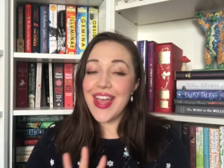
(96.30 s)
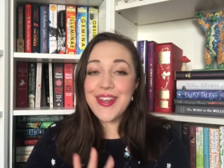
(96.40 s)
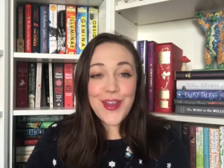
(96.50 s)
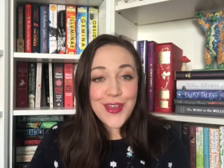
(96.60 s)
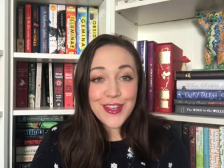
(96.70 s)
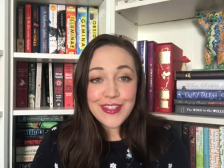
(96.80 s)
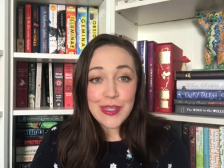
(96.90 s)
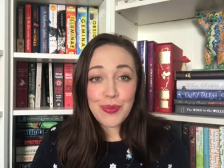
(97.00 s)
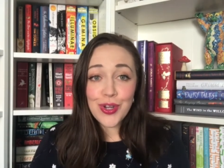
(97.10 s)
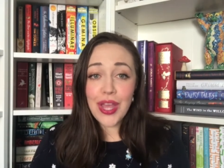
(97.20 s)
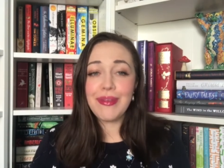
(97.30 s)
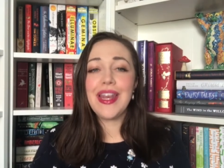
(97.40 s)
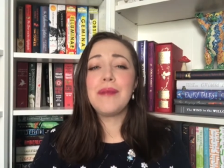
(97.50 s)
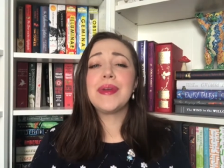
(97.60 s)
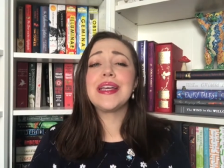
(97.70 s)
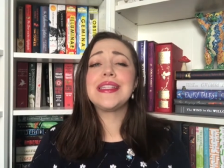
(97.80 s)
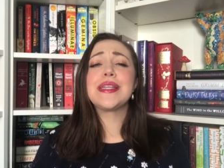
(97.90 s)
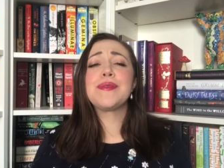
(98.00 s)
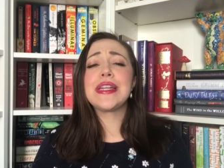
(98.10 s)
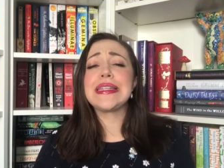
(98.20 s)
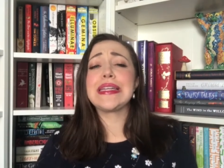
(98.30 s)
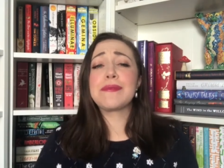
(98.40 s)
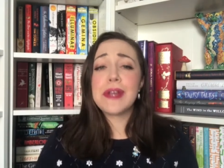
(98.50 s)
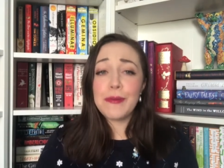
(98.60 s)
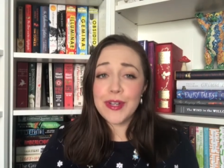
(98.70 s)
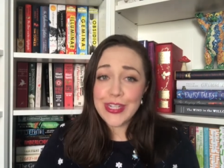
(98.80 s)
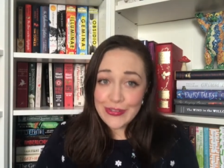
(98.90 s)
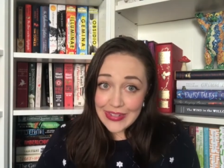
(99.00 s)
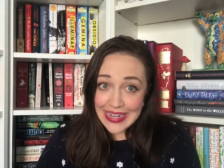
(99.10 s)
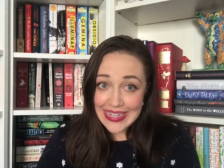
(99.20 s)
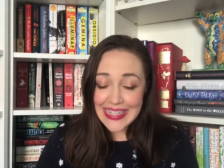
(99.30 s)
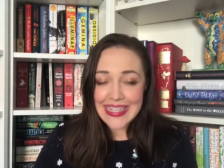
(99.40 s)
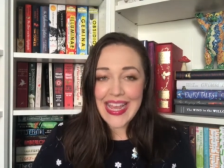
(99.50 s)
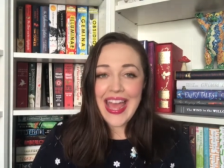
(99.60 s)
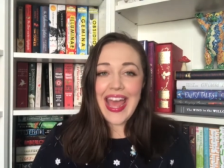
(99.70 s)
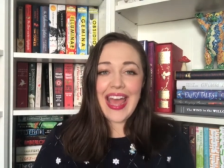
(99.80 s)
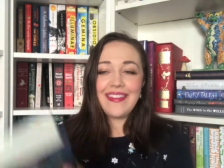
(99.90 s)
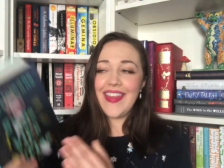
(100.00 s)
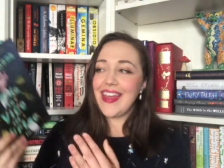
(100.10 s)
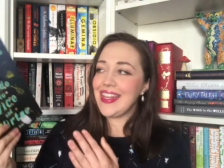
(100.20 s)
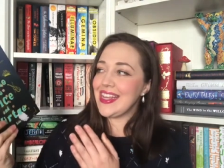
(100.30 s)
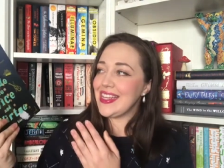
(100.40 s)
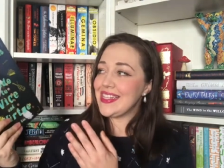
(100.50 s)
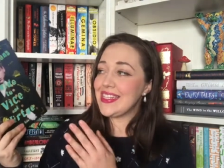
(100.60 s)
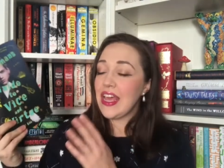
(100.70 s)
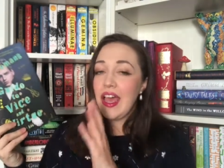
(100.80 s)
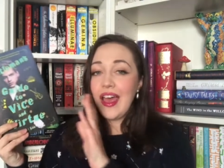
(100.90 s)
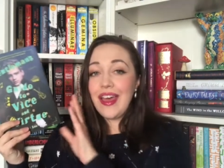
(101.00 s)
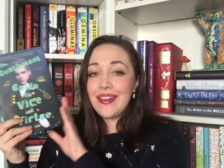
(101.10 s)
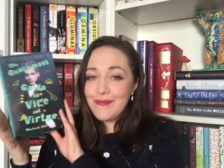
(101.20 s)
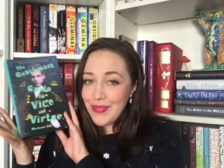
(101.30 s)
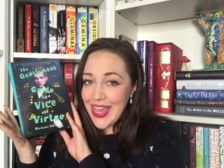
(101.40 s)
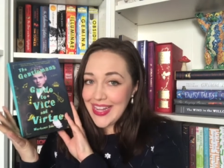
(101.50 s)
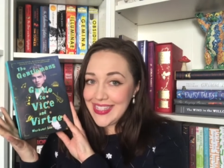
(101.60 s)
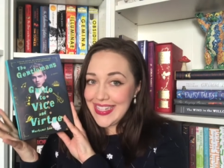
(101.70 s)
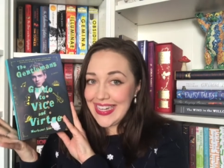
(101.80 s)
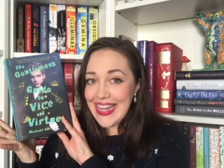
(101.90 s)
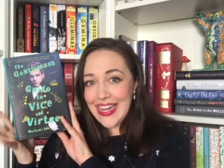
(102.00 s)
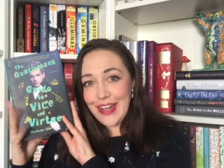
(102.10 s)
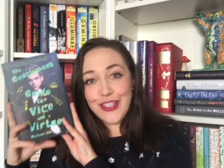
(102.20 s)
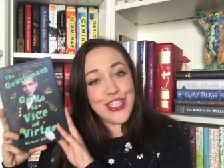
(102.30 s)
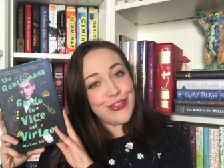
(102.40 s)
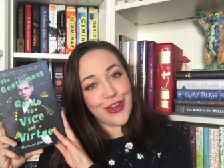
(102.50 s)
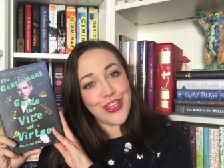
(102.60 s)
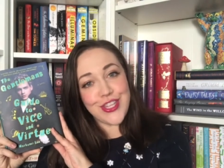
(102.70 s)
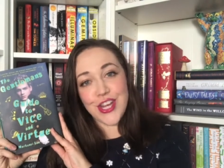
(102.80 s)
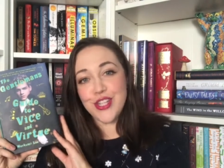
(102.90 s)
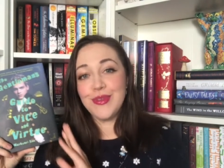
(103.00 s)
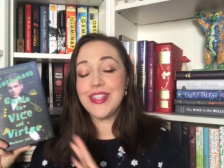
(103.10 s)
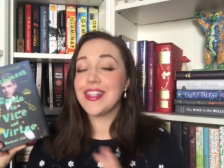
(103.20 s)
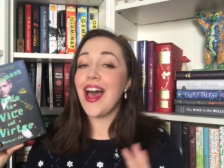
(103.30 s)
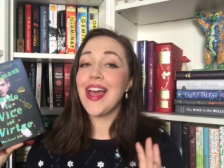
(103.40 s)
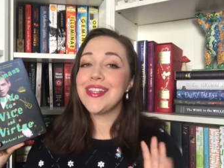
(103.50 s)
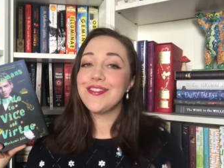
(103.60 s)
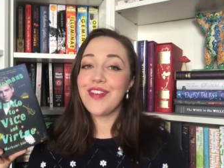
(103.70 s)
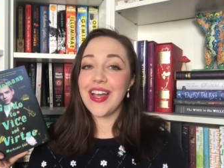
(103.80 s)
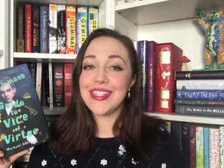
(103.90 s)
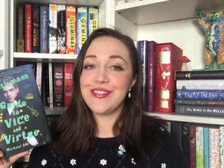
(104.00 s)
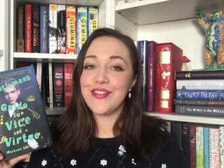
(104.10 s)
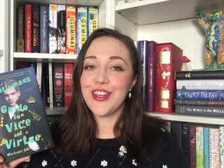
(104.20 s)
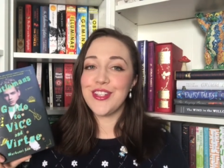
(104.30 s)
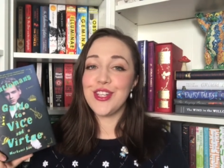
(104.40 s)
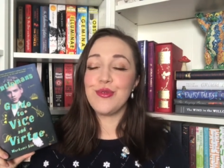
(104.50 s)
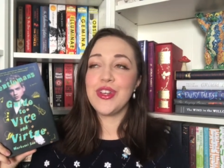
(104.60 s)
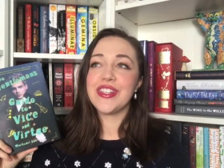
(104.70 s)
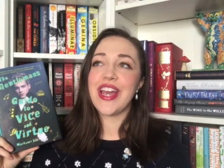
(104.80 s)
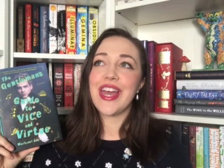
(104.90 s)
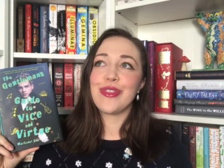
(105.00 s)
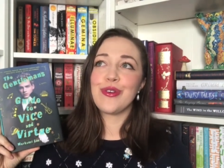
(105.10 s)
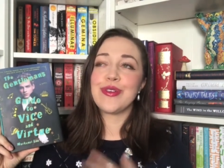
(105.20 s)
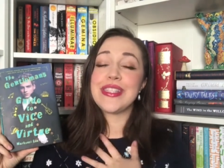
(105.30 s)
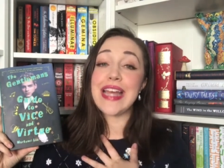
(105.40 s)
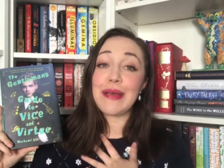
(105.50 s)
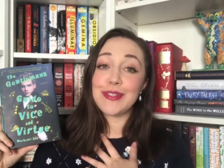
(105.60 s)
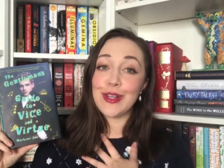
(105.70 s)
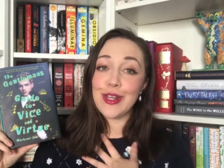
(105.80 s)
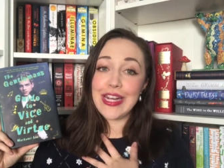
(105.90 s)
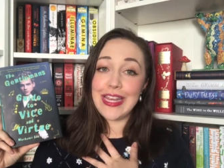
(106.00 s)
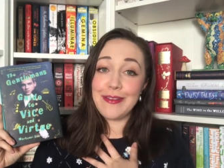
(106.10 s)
I know there is a book coming out, but I desperately, desperately want to read it, and that is Mackenzi Lee. Now, she wrote The Gentleman's Guide to Vice and Virtue, which I thought was absolutely